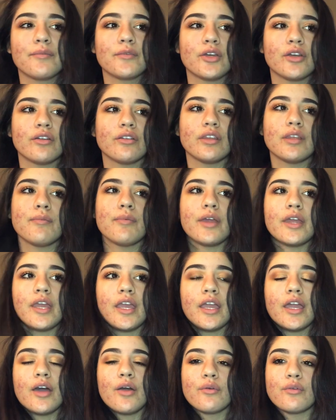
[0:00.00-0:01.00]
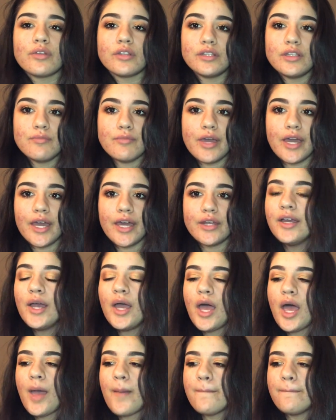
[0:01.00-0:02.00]
I'm currently breaking out really bad,
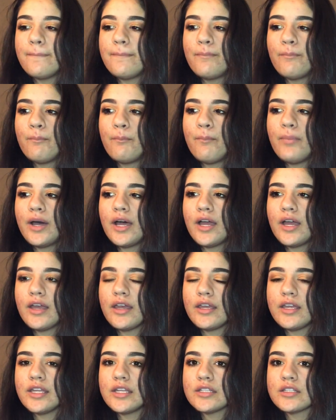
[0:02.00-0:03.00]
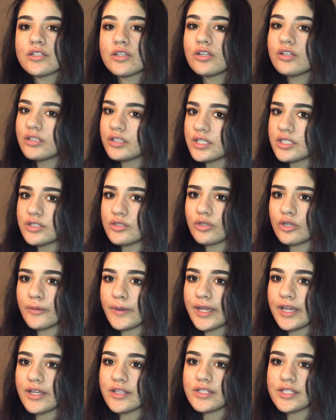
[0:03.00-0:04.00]
but it's currently
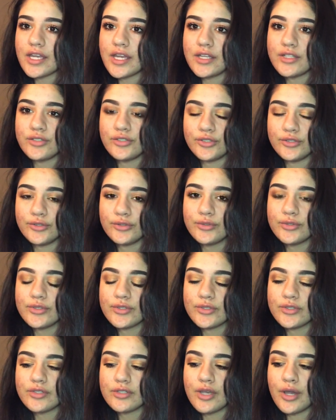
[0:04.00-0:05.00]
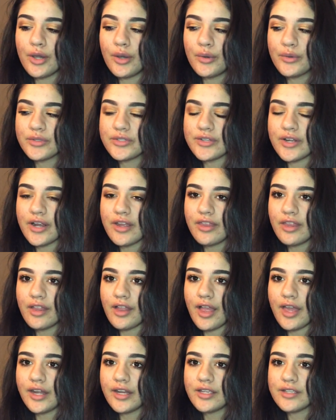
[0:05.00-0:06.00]
storming outside too, so sorry the
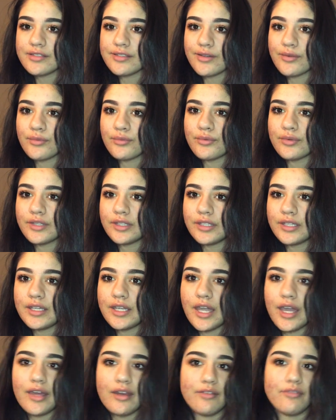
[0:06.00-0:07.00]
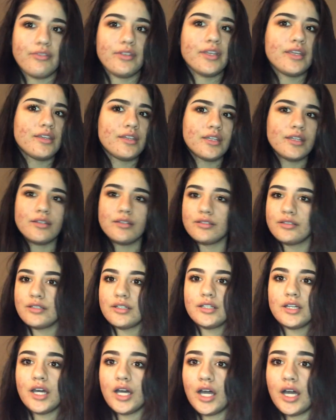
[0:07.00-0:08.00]
lighting's like really kind of like
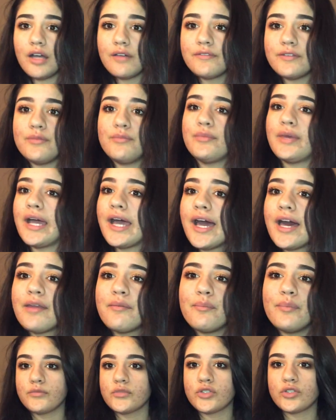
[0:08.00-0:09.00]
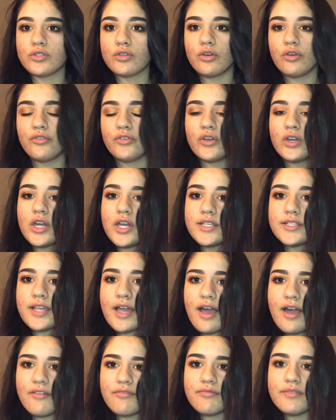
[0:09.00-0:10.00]
off and bad. So if you guys
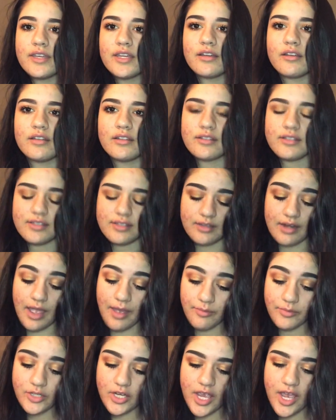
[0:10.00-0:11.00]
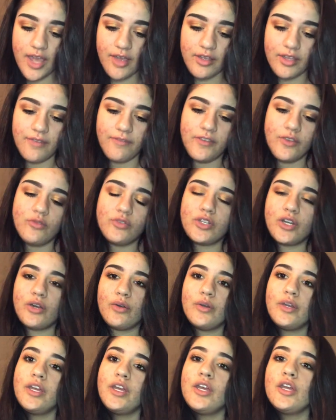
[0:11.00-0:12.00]
have me on Snapchat, if you
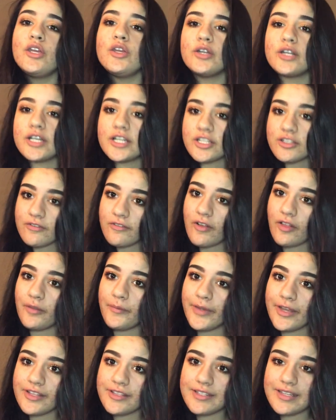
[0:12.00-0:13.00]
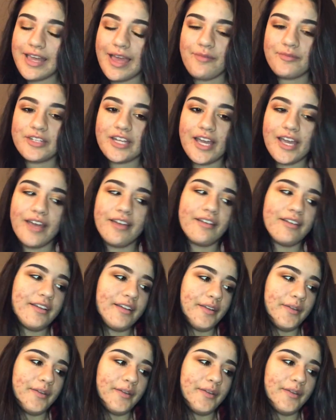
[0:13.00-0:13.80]
don't, you guys should follow me on Snapchat.